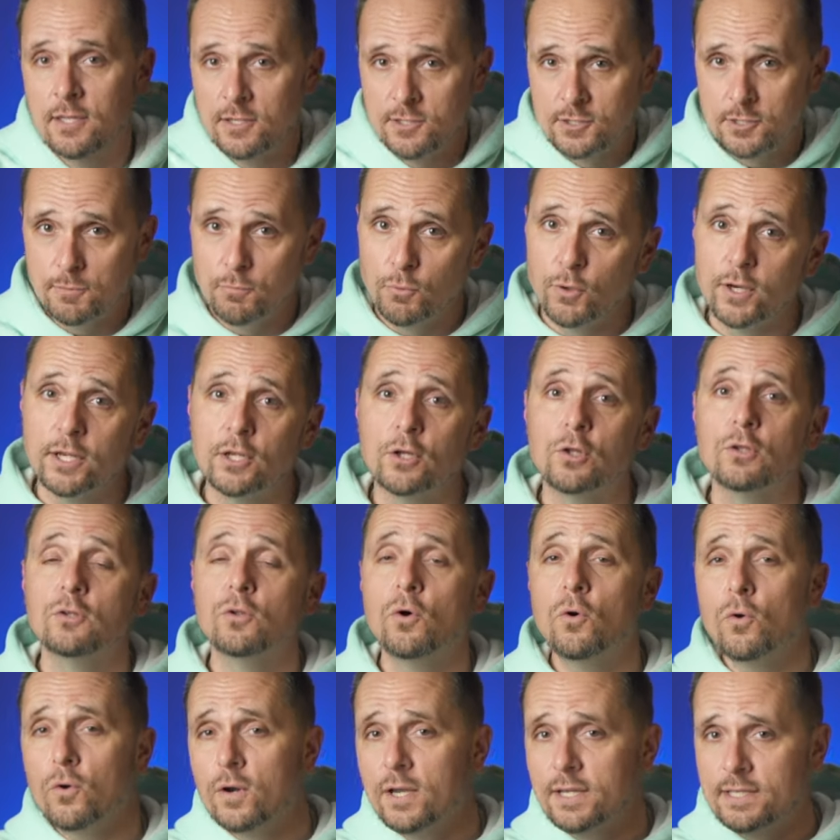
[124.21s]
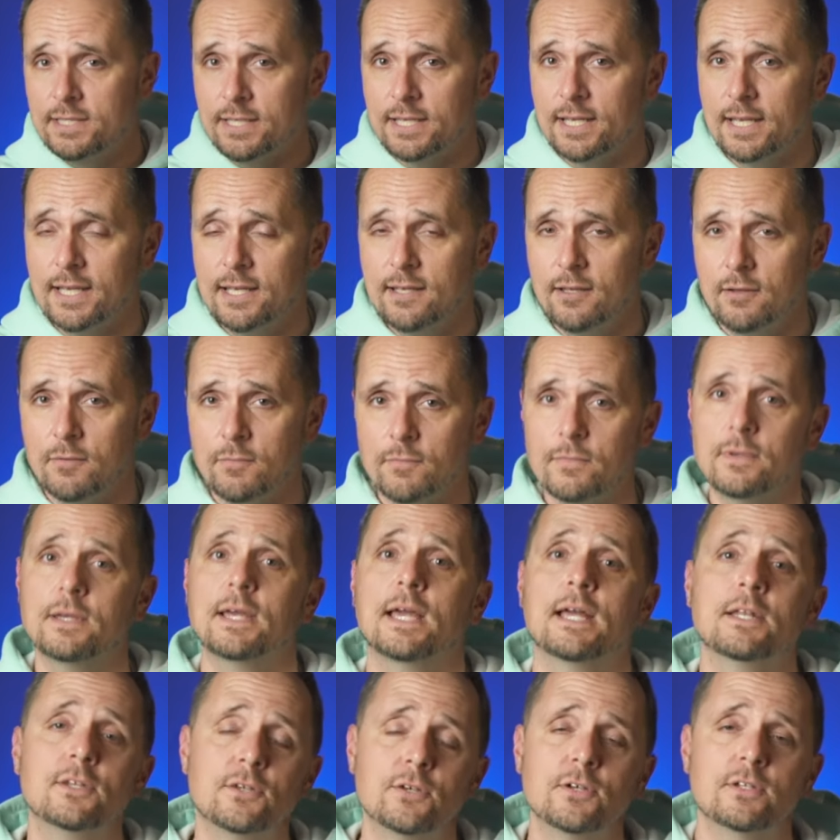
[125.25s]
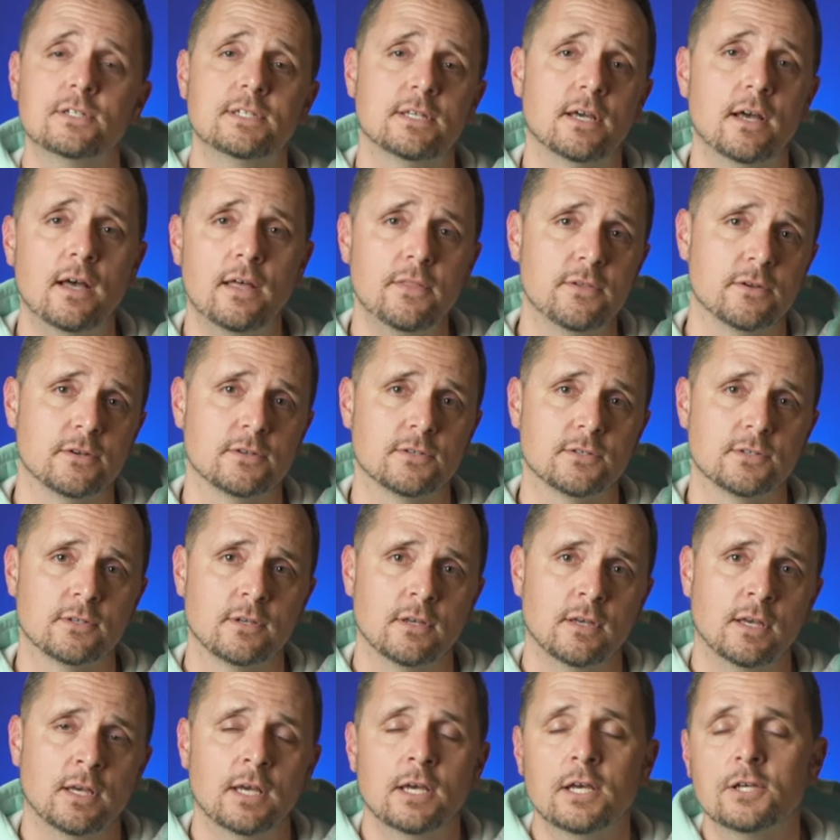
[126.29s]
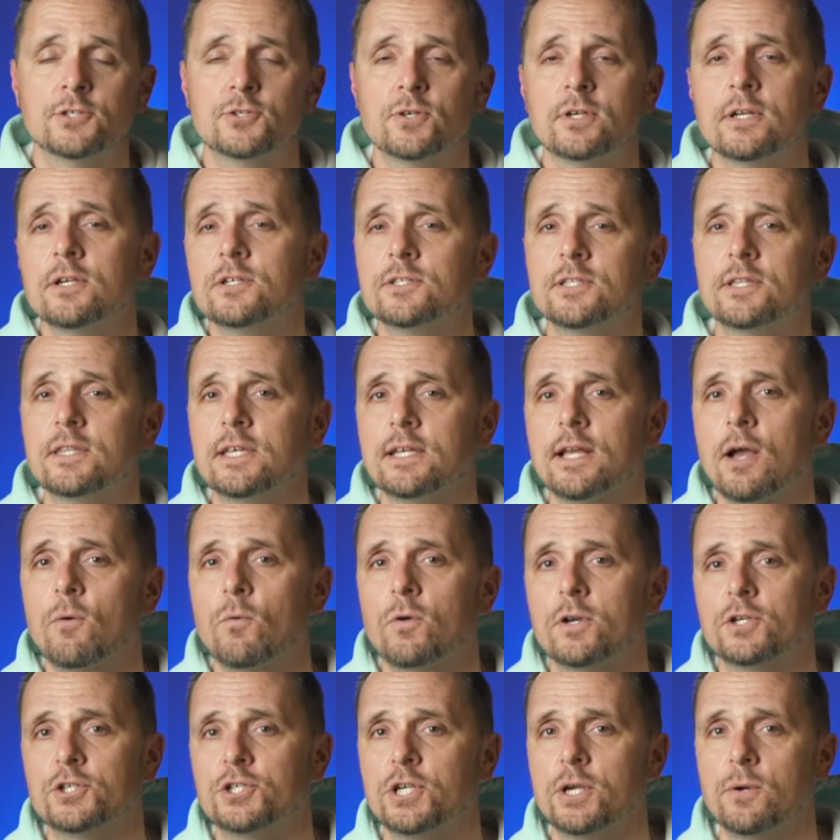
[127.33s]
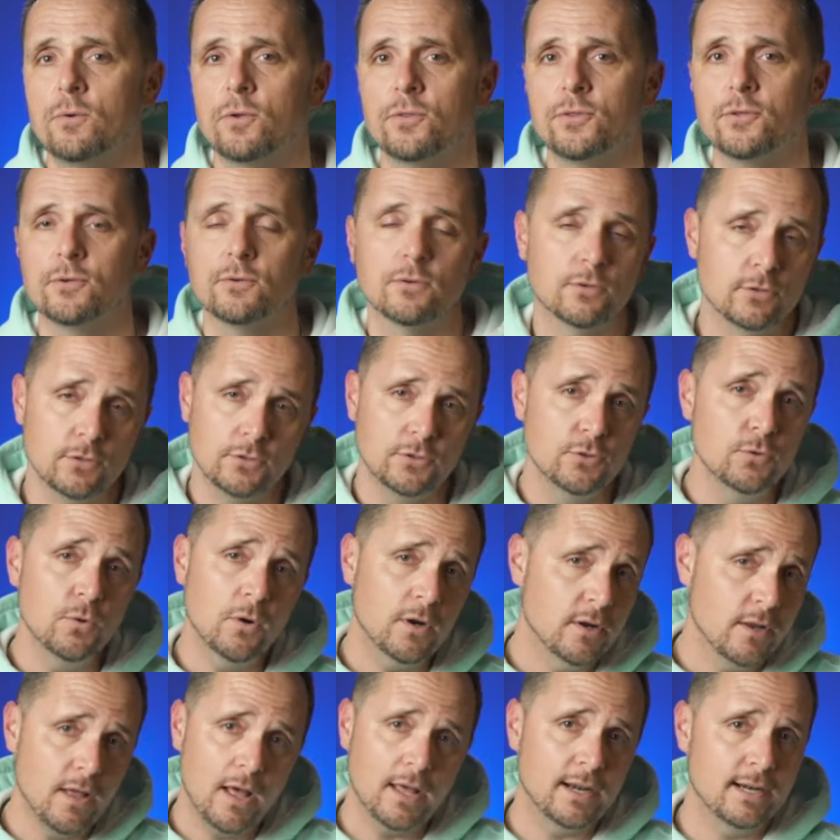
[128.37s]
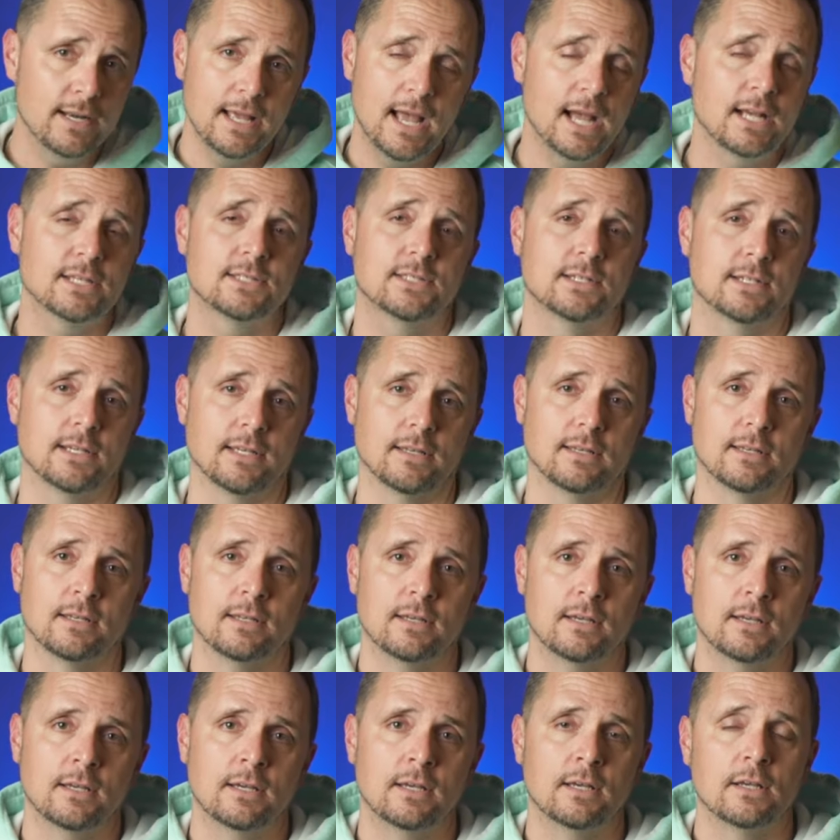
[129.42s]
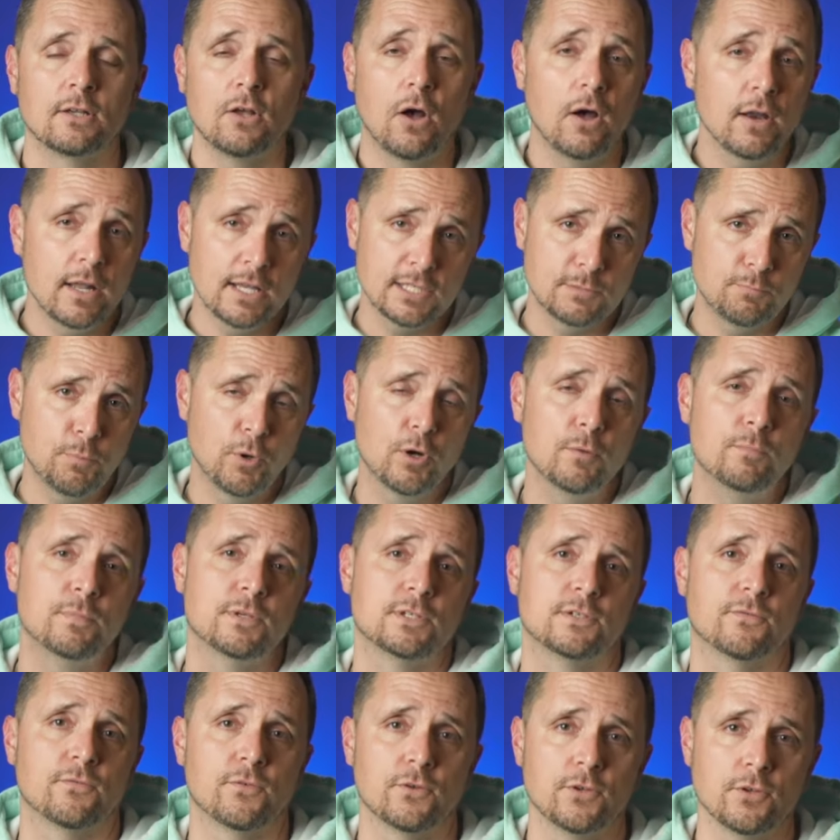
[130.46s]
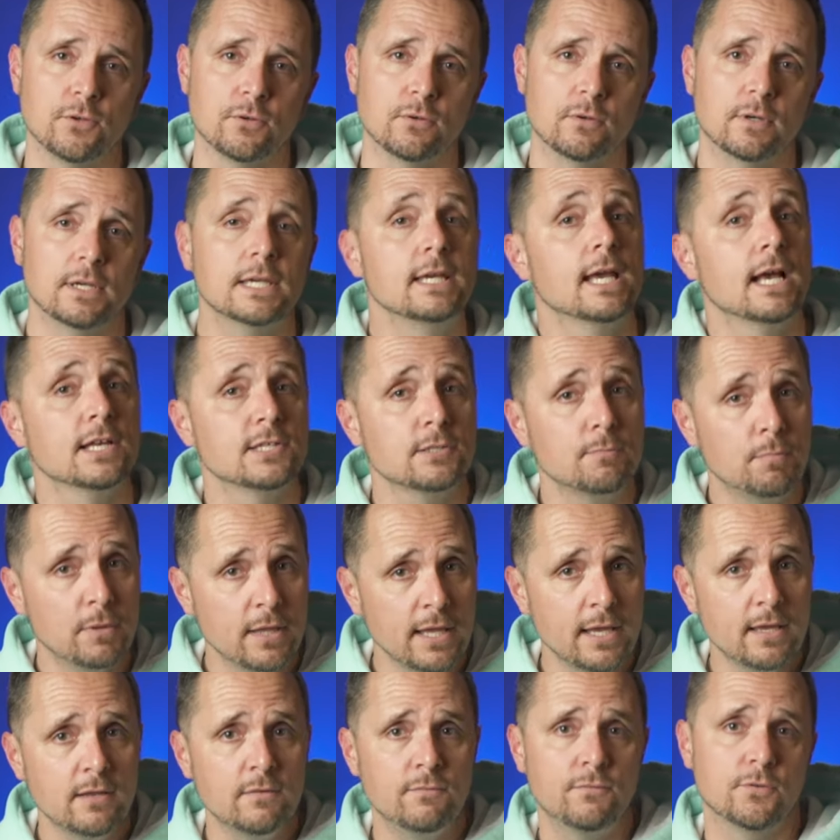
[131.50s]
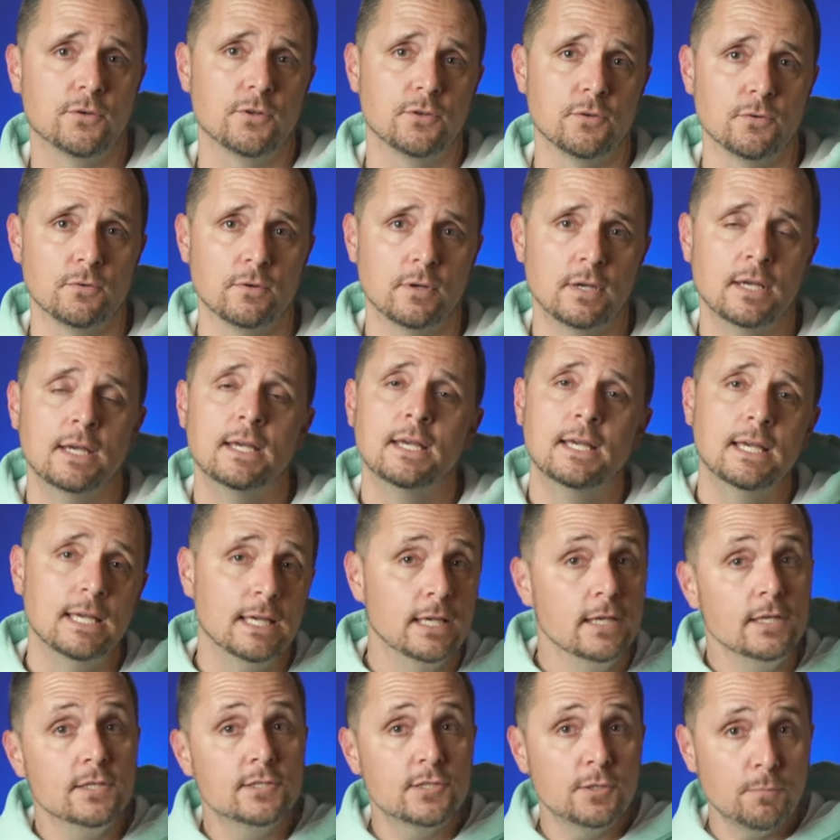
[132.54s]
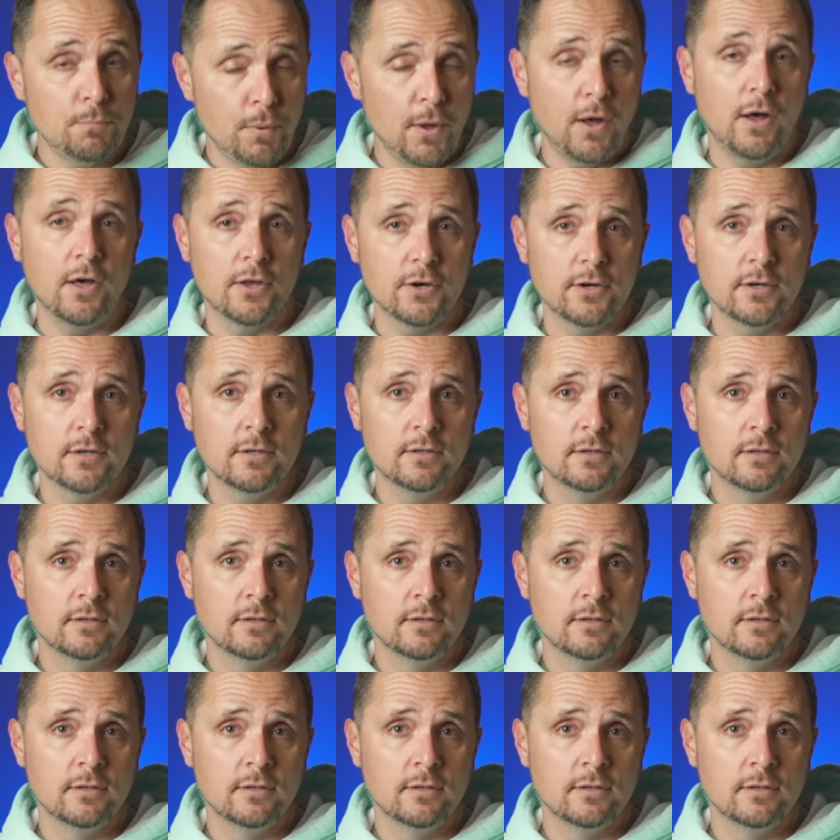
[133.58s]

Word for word: to bring glory to Him and good to others. So here's the thing I want to share with you you are not an accident. God has purpose for you, He has a plan for you. He's the potter,